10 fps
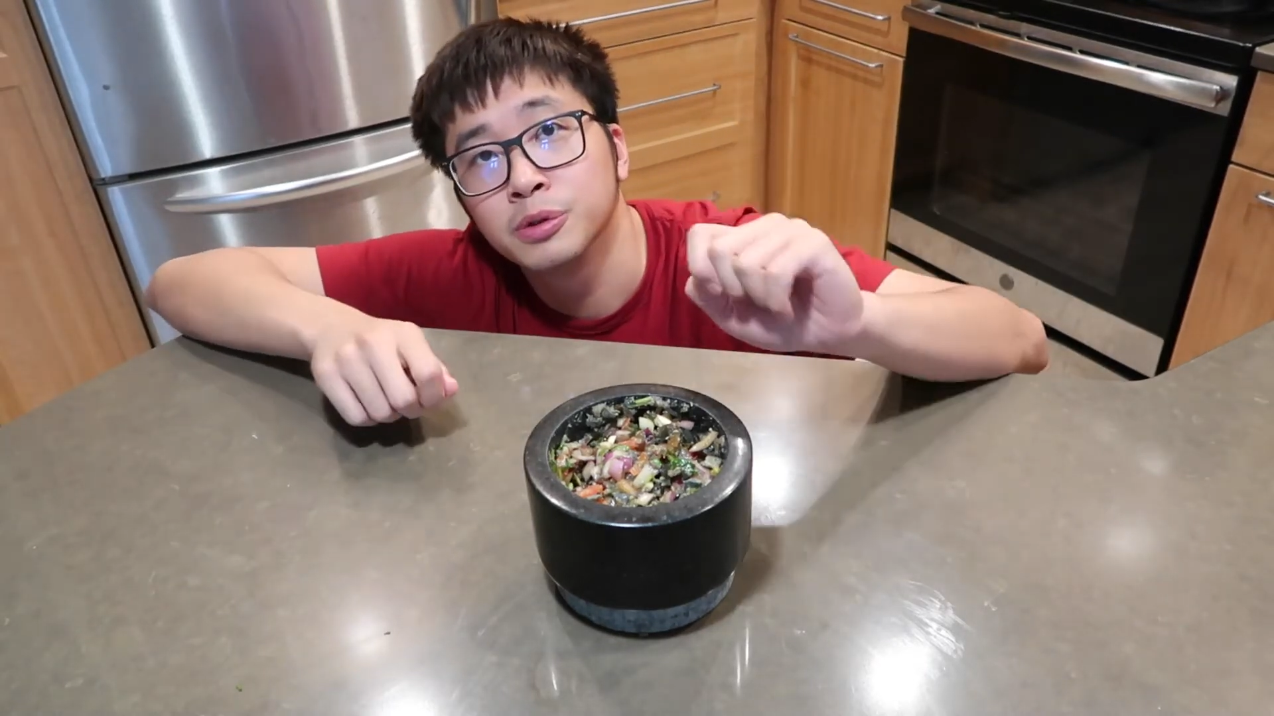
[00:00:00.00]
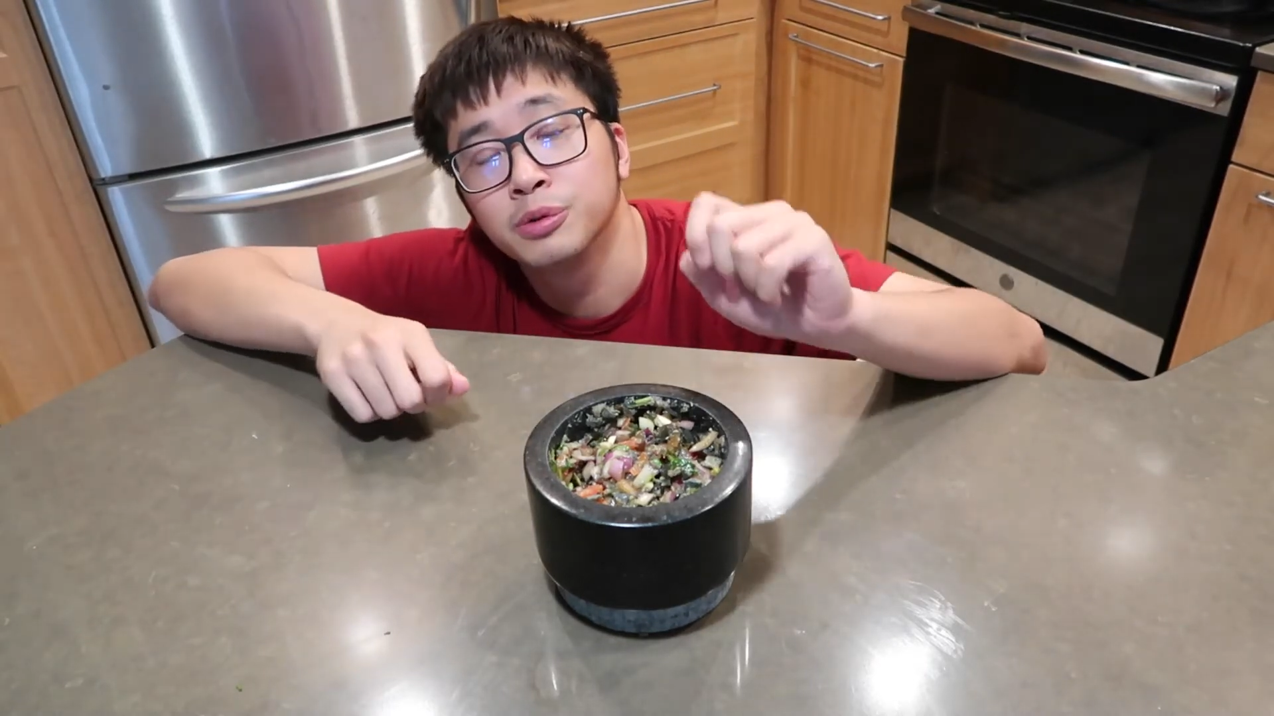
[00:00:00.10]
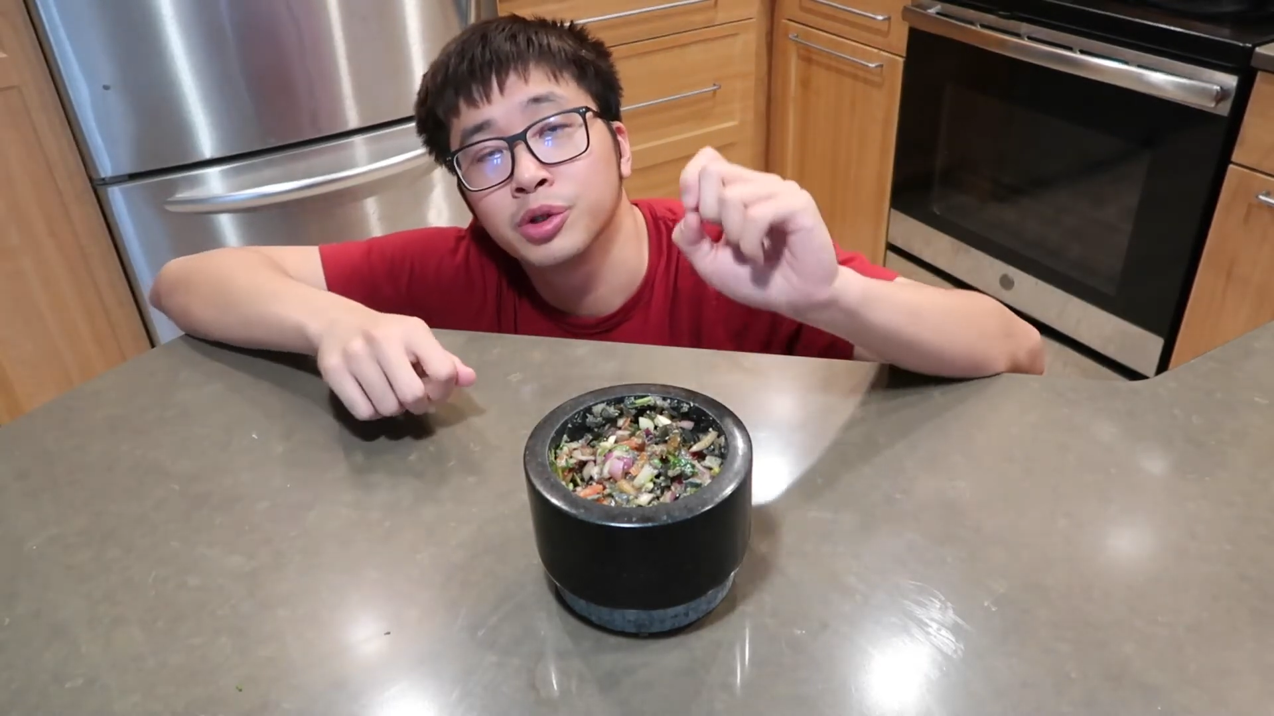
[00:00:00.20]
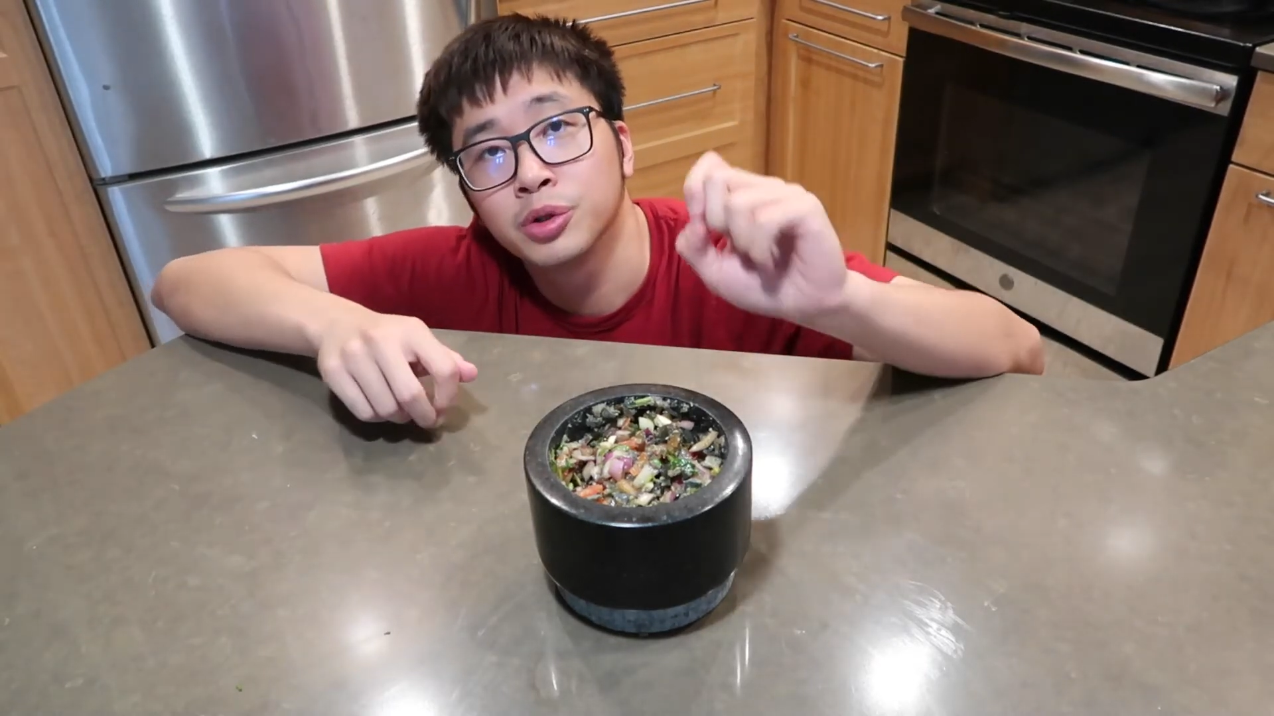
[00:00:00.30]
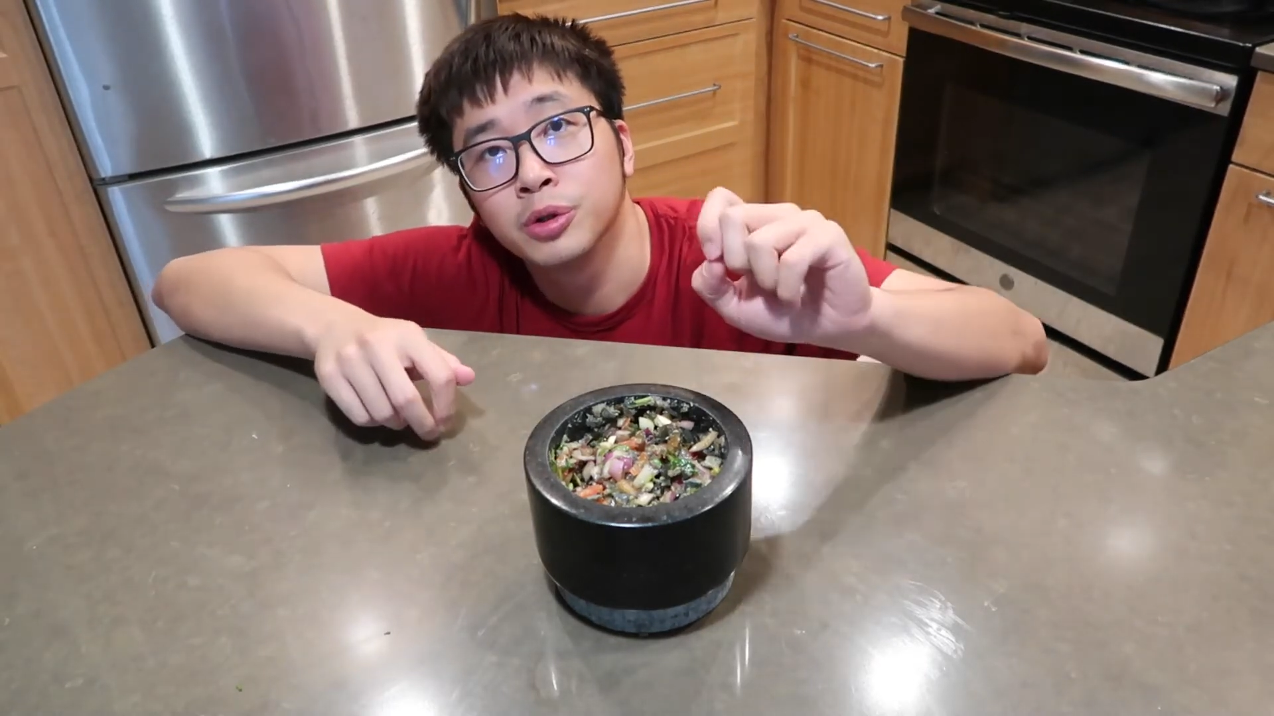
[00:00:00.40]
to
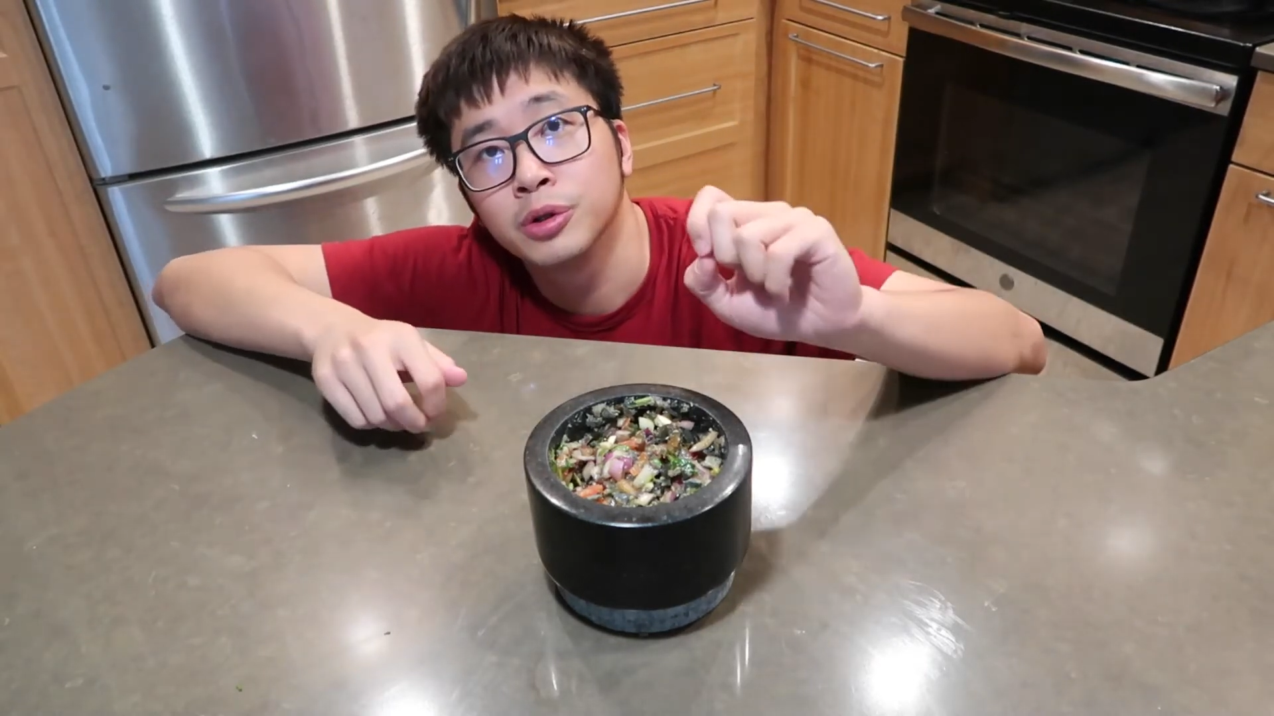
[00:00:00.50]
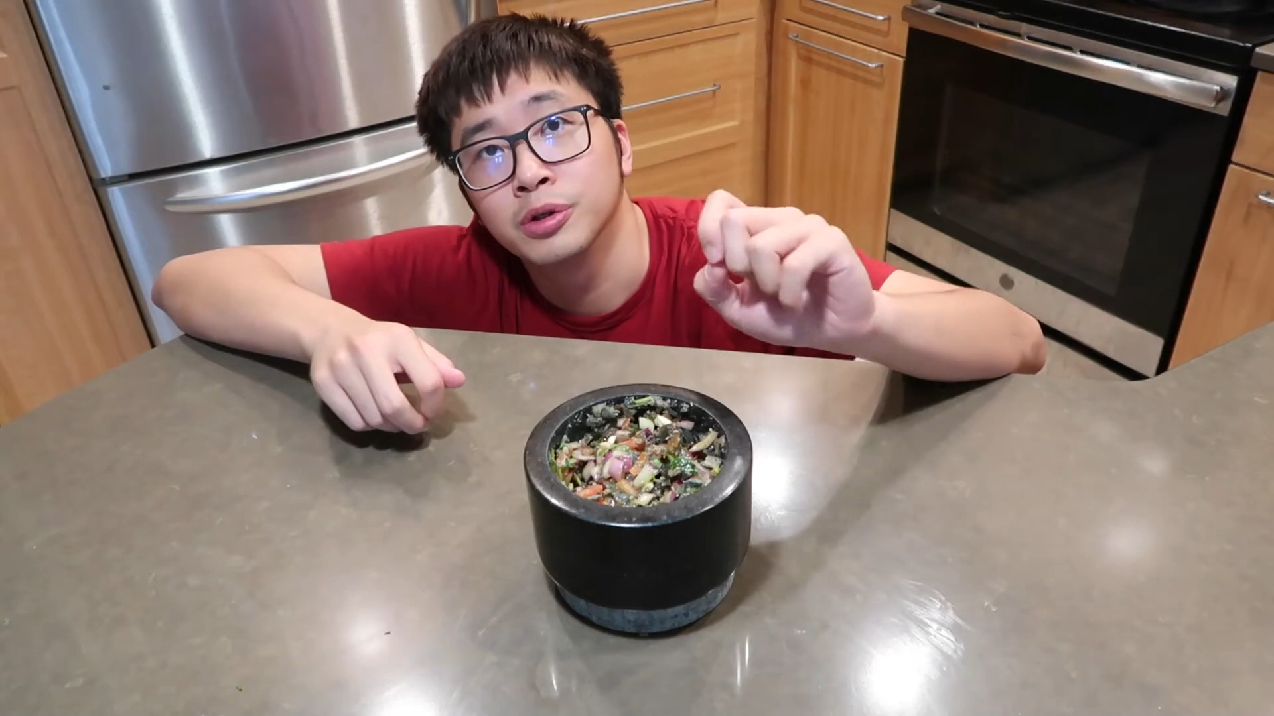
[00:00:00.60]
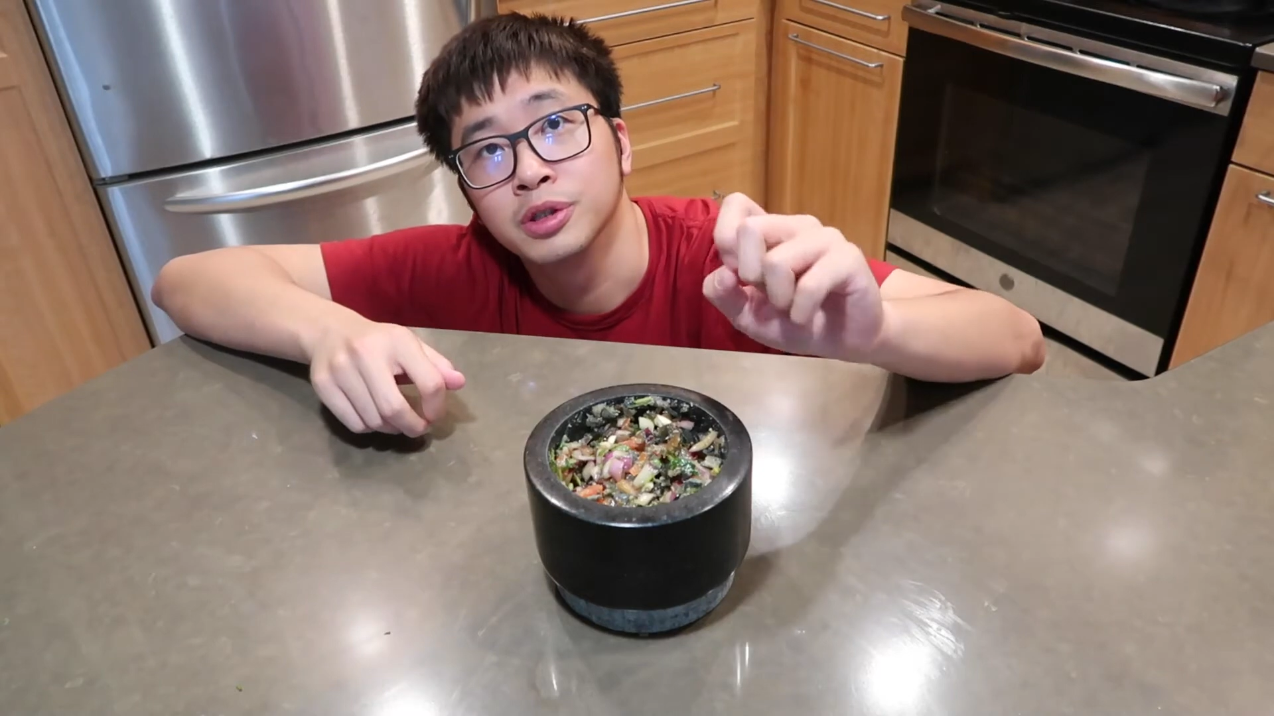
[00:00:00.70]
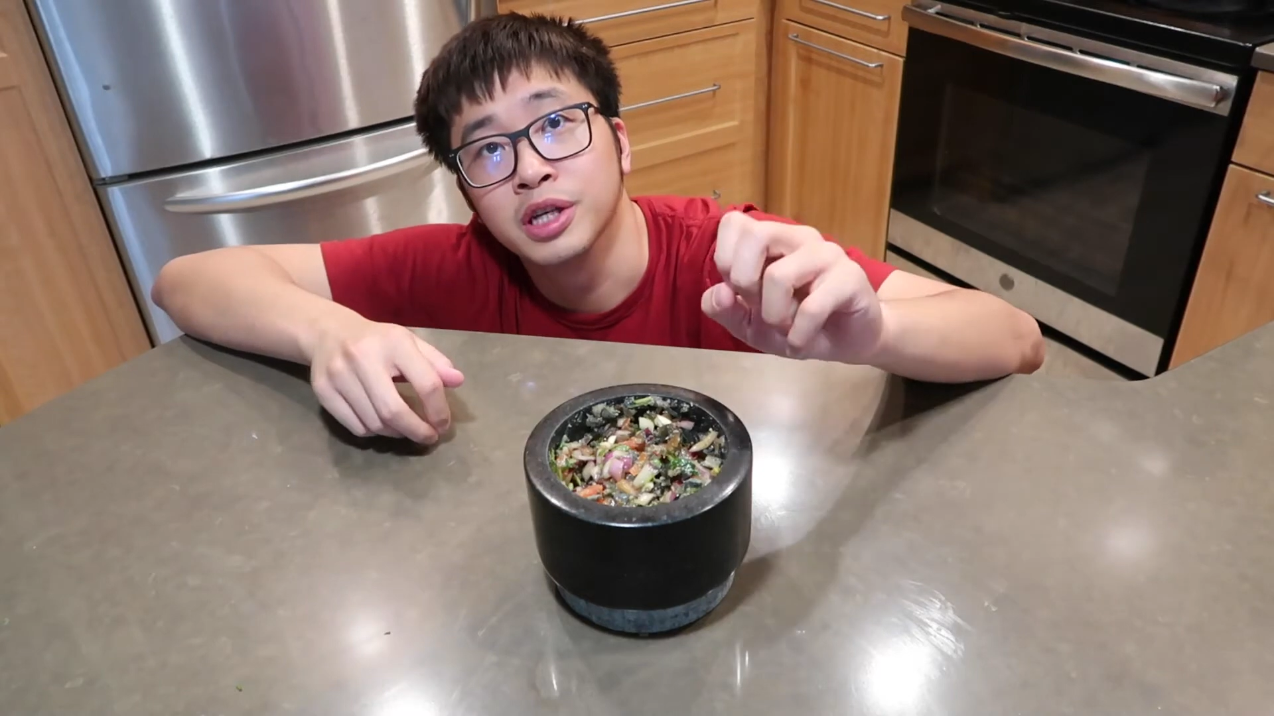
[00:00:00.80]
record